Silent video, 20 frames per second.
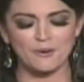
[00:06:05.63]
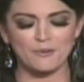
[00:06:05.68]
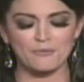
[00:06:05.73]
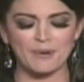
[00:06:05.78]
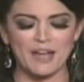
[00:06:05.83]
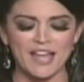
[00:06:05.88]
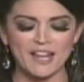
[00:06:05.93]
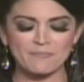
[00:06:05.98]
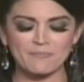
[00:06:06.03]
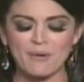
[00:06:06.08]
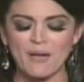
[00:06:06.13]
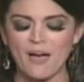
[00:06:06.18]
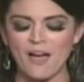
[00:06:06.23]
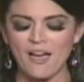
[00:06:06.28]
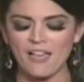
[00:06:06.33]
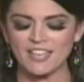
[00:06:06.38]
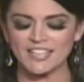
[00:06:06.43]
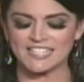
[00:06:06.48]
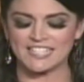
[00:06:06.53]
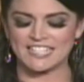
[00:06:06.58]
Rand
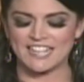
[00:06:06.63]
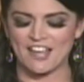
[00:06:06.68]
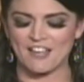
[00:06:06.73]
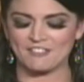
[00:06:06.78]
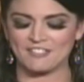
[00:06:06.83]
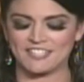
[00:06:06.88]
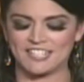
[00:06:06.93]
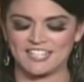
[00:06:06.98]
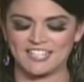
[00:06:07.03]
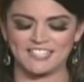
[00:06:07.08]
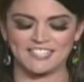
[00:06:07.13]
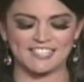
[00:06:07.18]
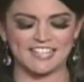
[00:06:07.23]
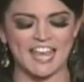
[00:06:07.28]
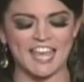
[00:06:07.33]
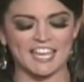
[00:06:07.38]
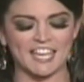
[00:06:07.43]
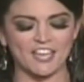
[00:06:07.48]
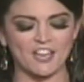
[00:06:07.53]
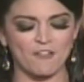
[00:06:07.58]
Paul has announced that he's
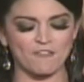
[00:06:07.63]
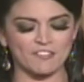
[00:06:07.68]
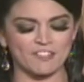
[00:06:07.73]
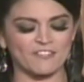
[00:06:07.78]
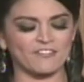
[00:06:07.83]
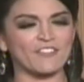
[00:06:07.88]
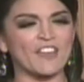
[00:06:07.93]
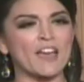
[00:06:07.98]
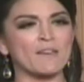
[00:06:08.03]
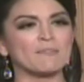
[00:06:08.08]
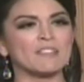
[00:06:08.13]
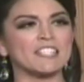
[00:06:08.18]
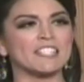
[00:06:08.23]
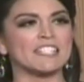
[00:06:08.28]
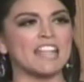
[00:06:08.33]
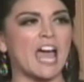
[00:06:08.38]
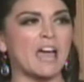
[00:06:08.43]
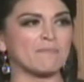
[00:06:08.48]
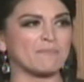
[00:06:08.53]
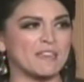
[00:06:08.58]
taking over the family's
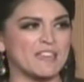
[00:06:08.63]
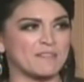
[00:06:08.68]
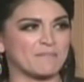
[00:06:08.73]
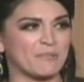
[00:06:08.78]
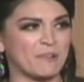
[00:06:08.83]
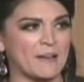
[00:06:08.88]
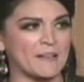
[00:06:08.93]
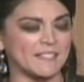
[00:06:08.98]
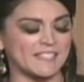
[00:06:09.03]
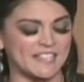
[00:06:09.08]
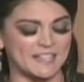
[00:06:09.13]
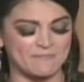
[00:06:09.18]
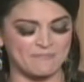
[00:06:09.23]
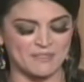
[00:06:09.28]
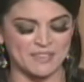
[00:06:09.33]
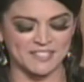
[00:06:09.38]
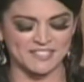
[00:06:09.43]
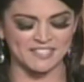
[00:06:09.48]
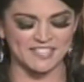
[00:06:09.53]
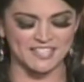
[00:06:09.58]
not being president
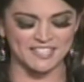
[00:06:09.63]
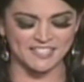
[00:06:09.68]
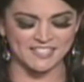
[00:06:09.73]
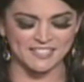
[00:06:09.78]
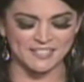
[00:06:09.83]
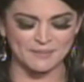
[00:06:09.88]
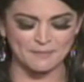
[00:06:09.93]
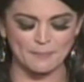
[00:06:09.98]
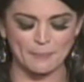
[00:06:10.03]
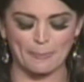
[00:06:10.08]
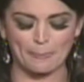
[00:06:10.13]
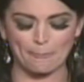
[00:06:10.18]
business.